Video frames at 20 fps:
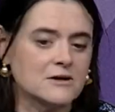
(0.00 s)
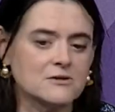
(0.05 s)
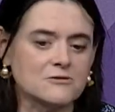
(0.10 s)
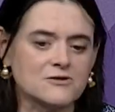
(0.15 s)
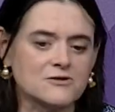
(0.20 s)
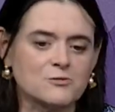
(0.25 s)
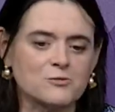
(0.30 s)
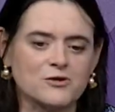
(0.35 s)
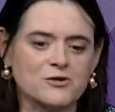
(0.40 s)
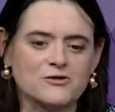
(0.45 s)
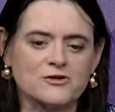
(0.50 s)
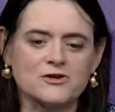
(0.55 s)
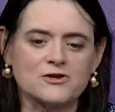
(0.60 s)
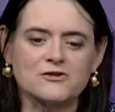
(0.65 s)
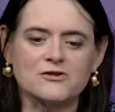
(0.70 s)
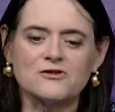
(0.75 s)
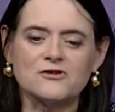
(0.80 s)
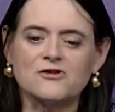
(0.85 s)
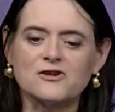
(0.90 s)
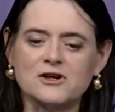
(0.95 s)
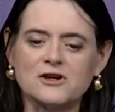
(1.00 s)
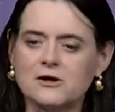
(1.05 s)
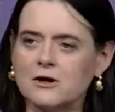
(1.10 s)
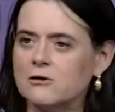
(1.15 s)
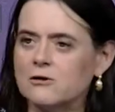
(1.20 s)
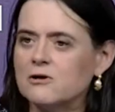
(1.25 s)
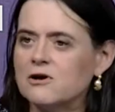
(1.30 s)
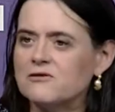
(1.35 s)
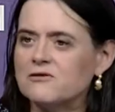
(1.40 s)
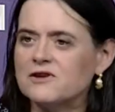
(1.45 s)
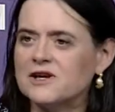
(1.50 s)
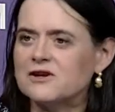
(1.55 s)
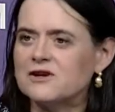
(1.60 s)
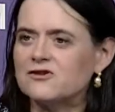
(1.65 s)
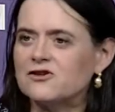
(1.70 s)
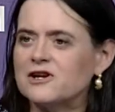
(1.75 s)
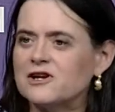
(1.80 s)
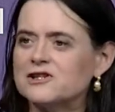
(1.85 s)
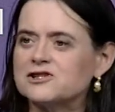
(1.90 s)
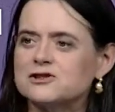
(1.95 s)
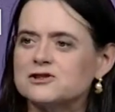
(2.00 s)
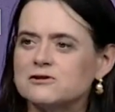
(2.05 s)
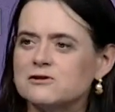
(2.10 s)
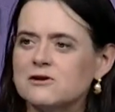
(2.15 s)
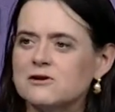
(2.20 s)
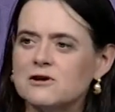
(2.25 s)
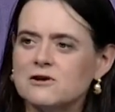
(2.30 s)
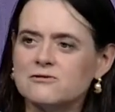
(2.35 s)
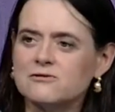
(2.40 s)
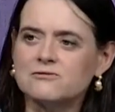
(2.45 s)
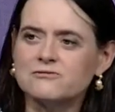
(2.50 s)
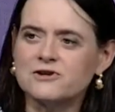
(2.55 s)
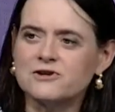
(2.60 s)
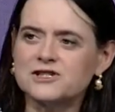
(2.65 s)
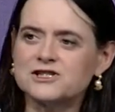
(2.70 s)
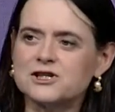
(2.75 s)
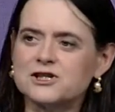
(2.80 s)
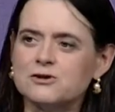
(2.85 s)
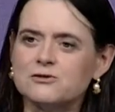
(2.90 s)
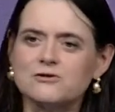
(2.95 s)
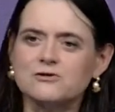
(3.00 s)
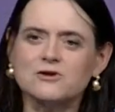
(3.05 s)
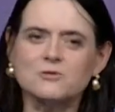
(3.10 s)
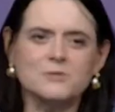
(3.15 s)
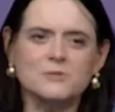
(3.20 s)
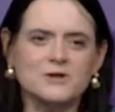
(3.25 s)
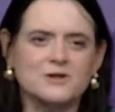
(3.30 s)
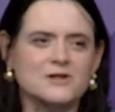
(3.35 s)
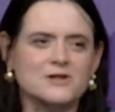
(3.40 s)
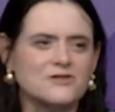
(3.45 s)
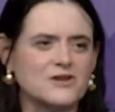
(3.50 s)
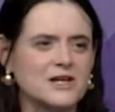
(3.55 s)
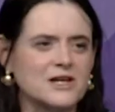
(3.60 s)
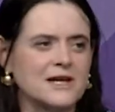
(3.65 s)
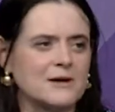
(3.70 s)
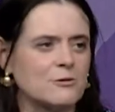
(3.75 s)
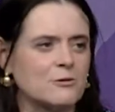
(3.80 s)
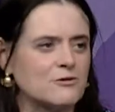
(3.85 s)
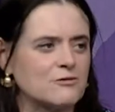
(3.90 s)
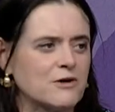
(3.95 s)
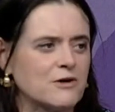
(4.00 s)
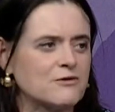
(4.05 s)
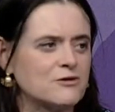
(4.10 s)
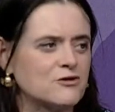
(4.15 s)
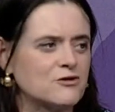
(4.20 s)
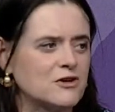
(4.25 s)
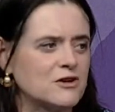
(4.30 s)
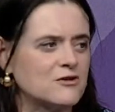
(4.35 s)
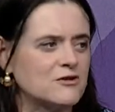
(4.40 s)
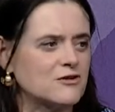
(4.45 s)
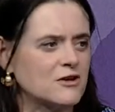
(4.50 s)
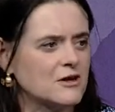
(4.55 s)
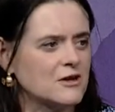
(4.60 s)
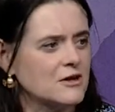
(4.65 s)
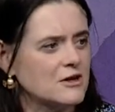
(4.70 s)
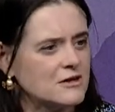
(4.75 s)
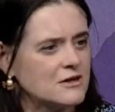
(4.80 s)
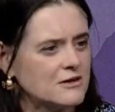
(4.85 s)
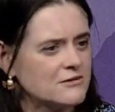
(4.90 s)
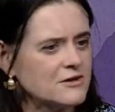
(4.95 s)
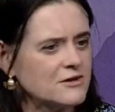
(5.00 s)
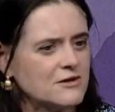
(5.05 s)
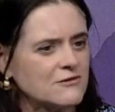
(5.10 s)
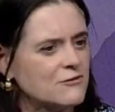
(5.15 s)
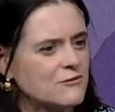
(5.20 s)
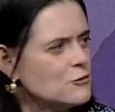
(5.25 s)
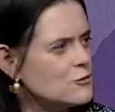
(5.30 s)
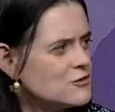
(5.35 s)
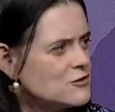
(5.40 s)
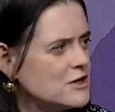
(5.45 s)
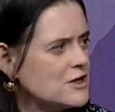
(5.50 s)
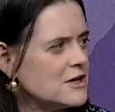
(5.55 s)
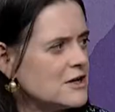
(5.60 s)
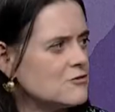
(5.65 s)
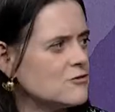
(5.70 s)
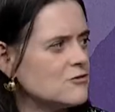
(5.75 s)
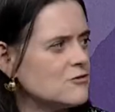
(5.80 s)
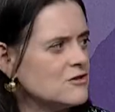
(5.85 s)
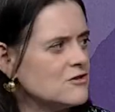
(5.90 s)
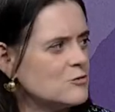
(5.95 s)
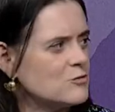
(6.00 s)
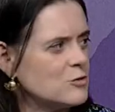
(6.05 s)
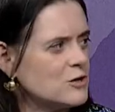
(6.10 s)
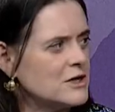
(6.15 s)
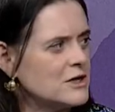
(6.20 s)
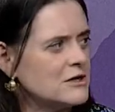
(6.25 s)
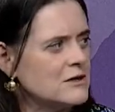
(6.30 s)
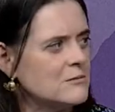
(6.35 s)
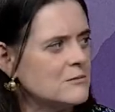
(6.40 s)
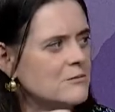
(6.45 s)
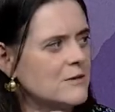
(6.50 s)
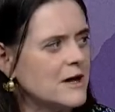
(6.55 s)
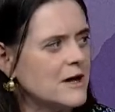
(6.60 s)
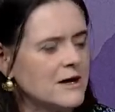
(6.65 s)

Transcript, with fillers: who is president and CEO of the International Rescue Committee, dealing with refugees in, I think, 40 countries, bringing them